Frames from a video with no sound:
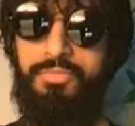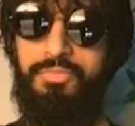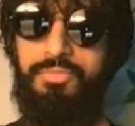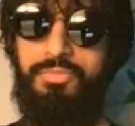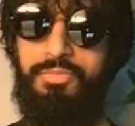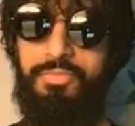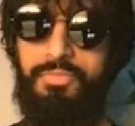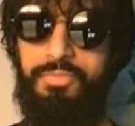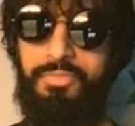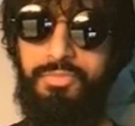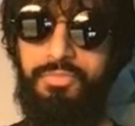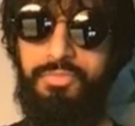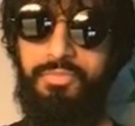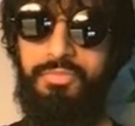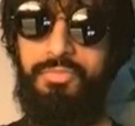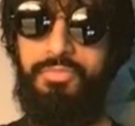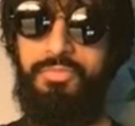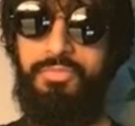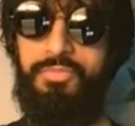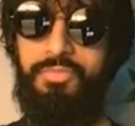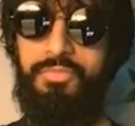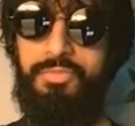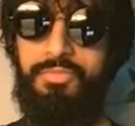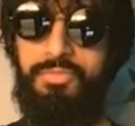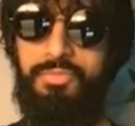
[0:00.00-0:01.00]

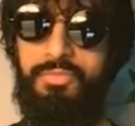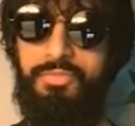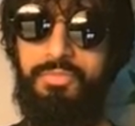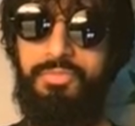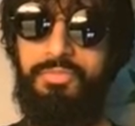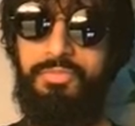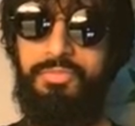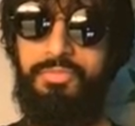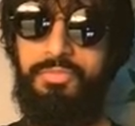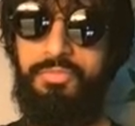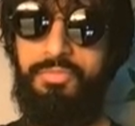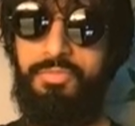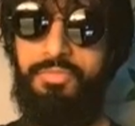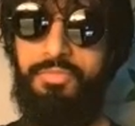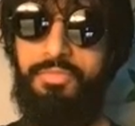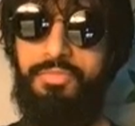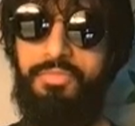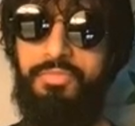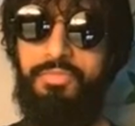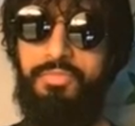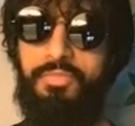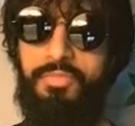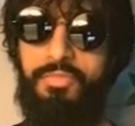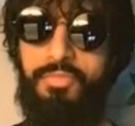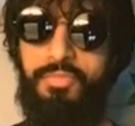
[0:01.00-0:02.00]

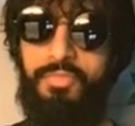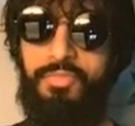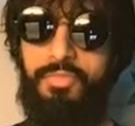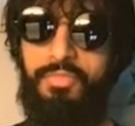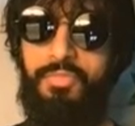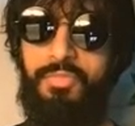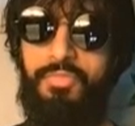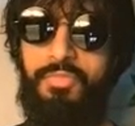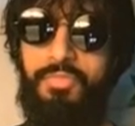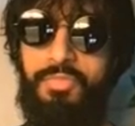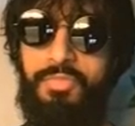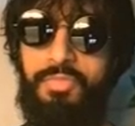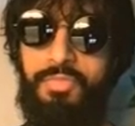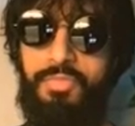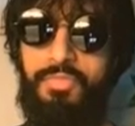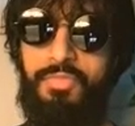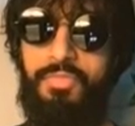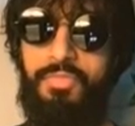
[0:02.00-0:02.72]
(not speaking)